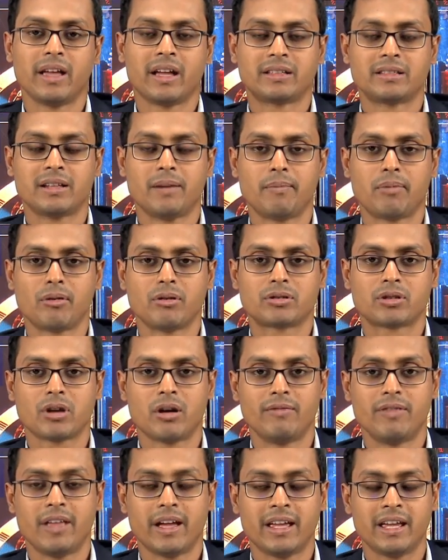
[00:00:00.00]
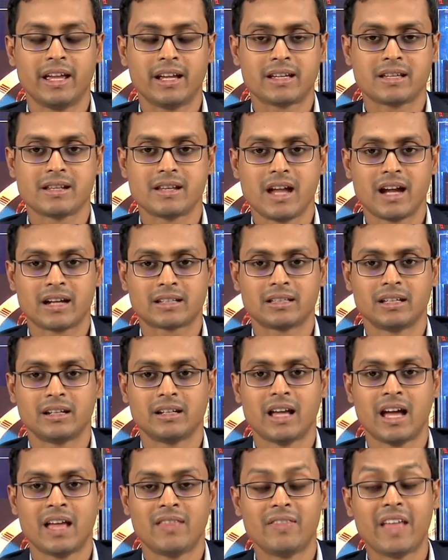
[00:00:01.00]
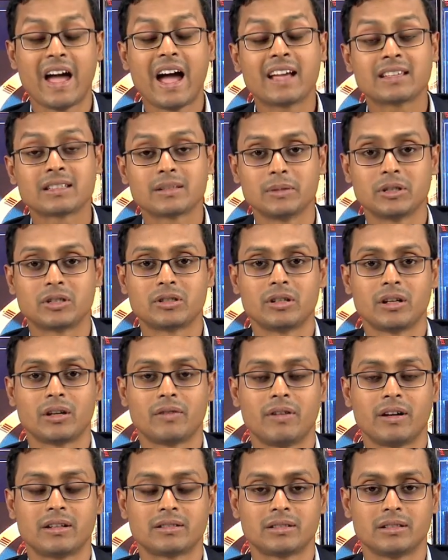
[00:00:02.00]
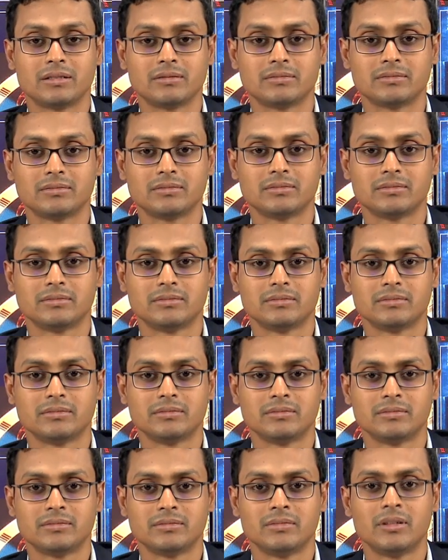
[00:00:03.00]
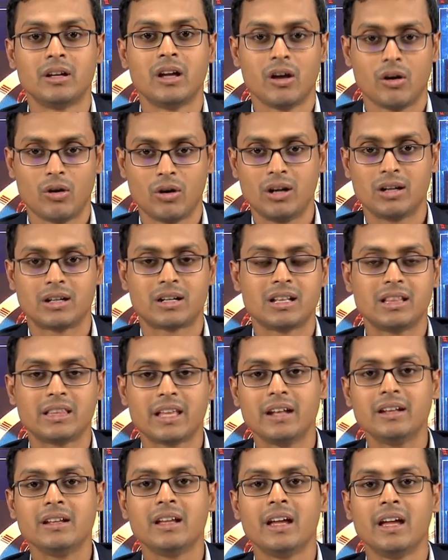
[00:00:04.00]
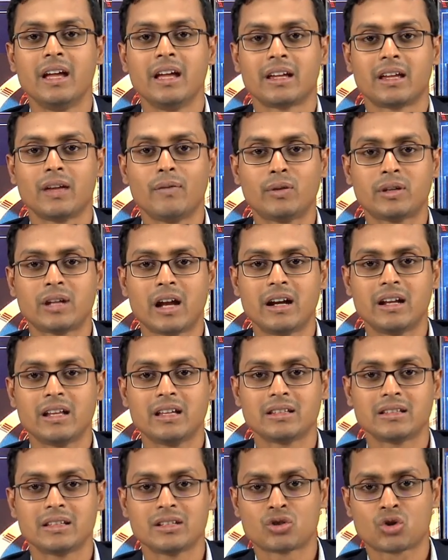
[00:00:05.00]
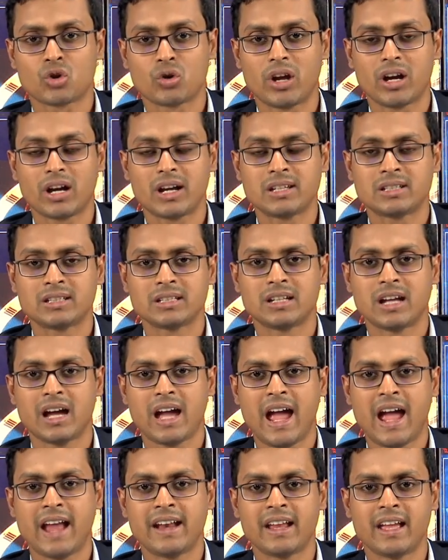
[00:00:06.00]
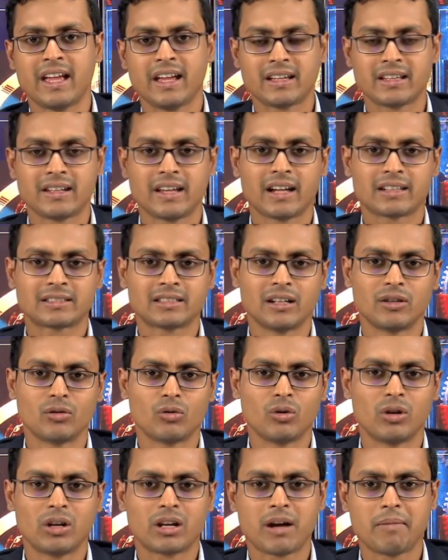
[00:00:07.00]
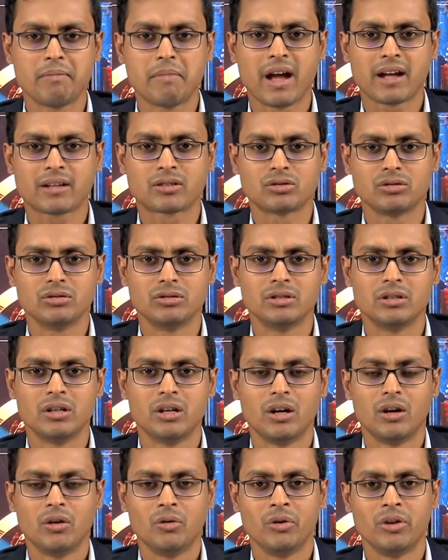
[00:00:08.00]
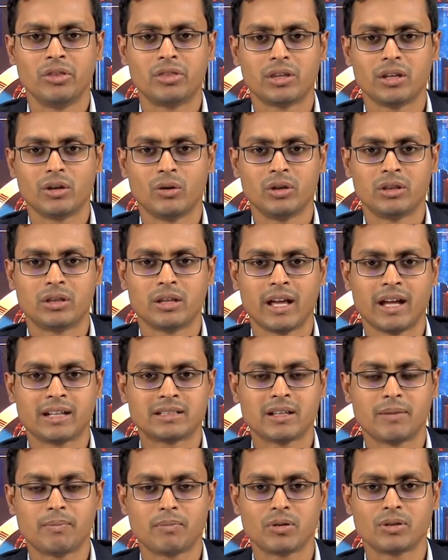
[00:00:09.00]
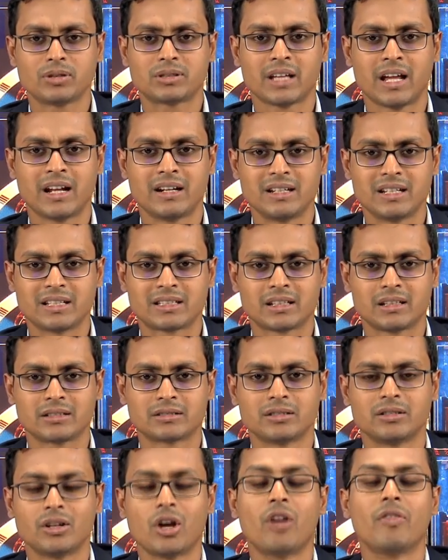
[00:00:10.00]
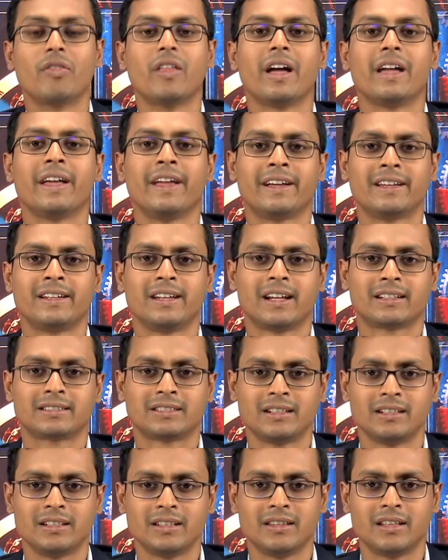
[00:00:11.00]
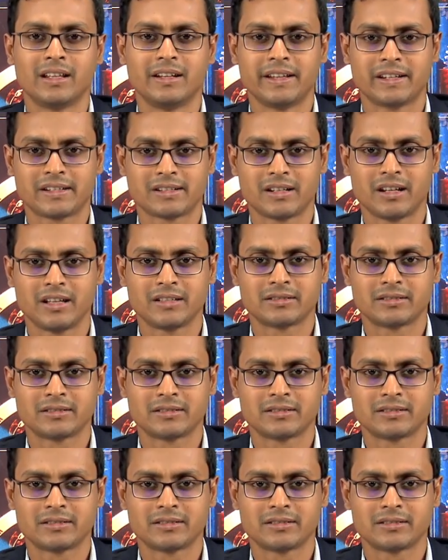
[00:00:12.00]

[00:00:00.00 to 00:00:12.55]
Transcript: examples of the Heck reaction and the asymmetric version. Well, till then, keep studying this Sonogashira and Heck reaction. We will come back soon with examples and discussion on the Heck reaction in the next